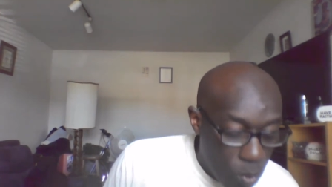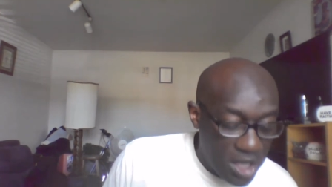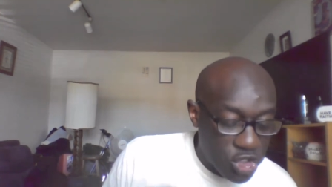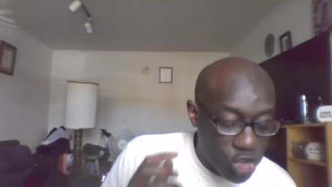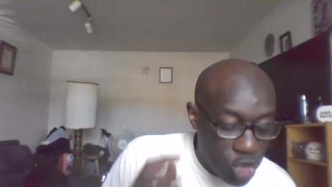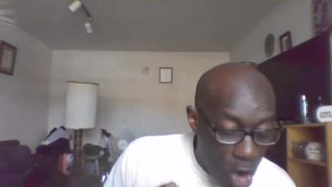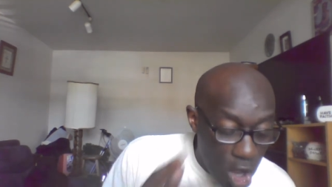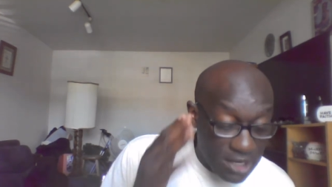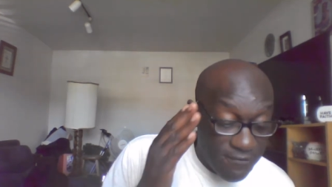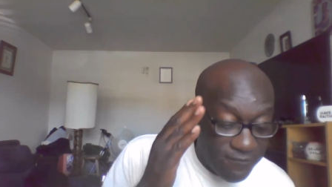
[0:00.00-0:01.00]
which
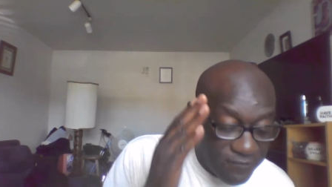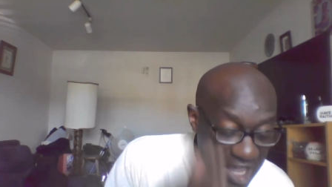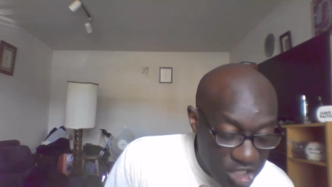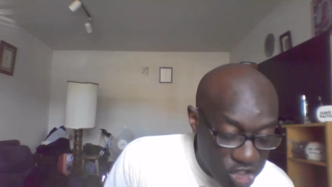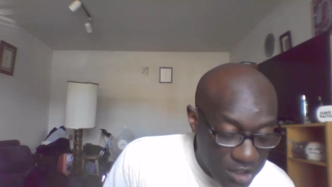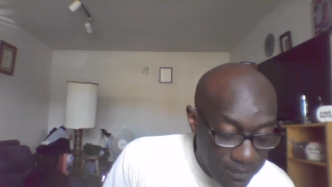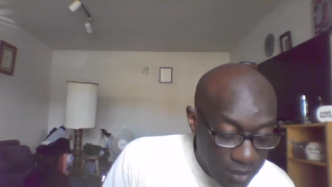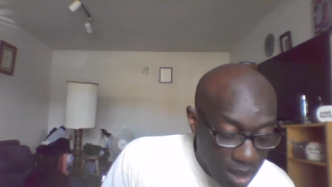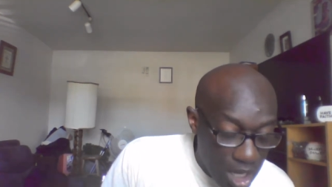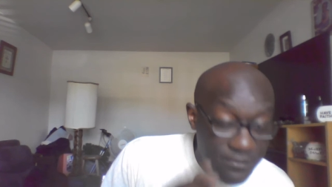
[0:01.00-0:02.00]
saw the
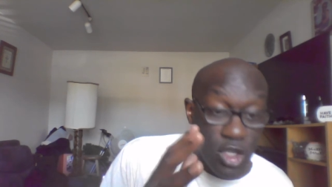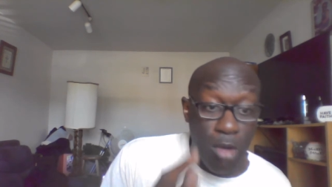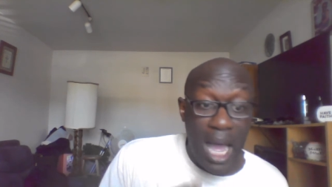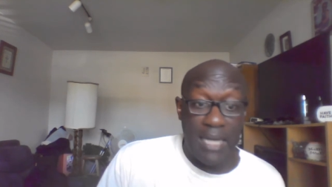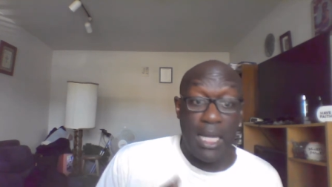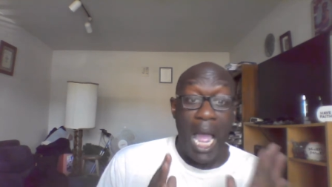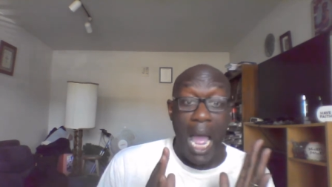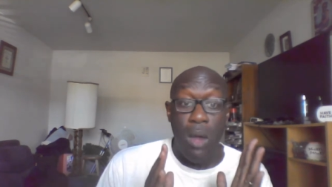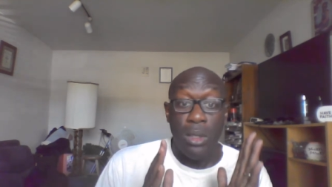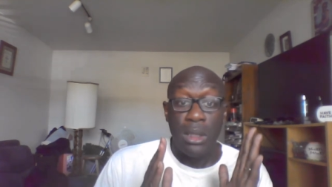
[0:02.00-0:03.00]
vision of the Almighty,
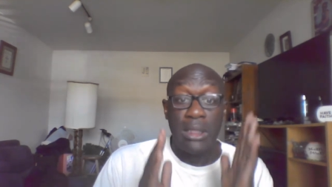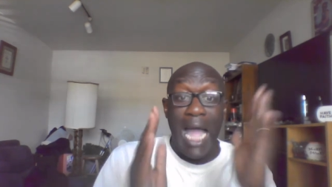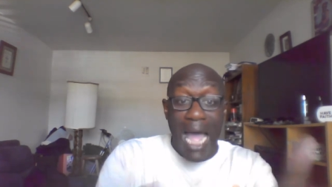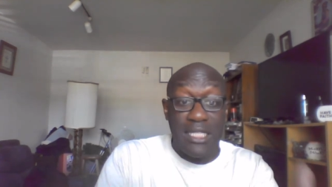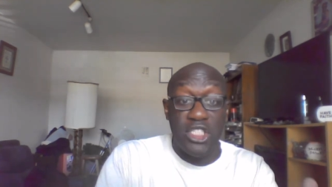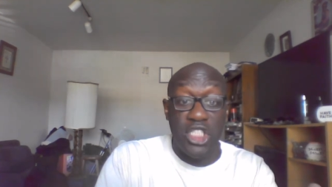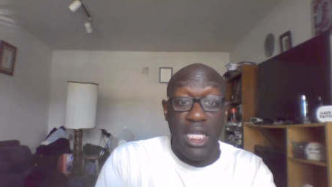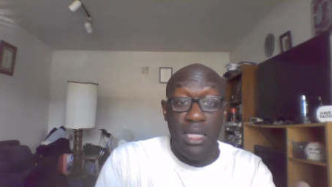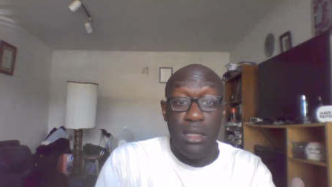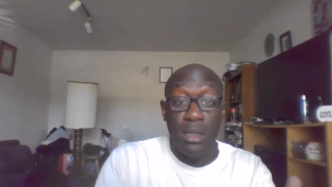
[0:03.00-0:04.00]
how God
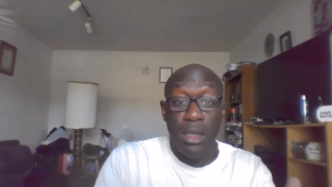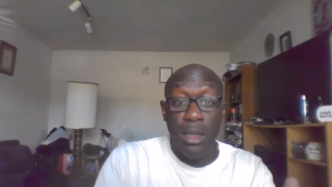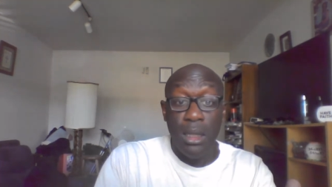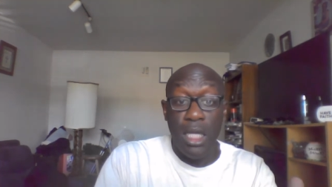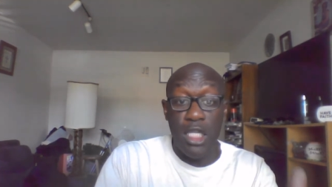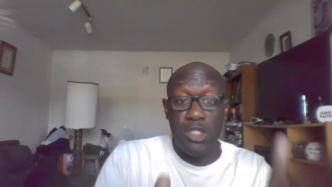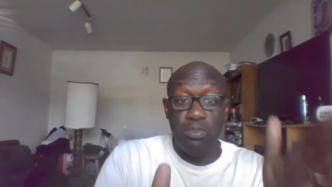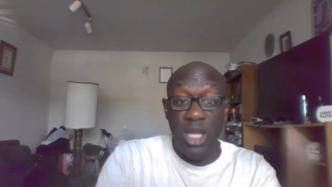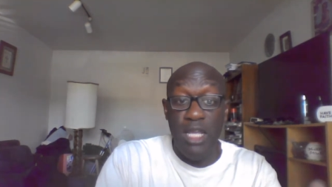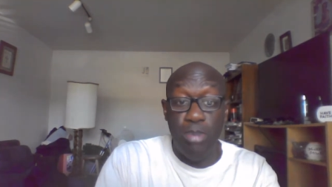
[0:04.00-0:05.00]
sees his
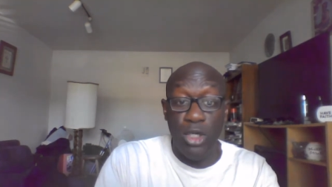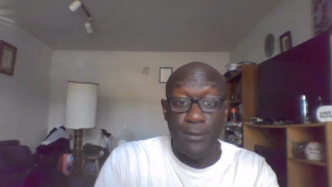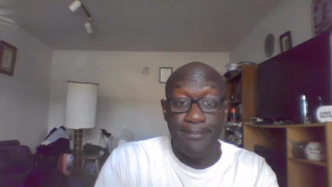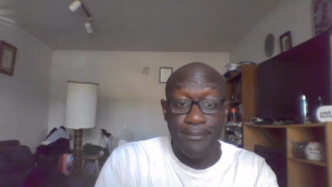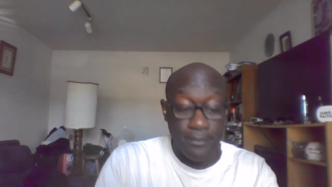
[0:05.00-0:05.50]
people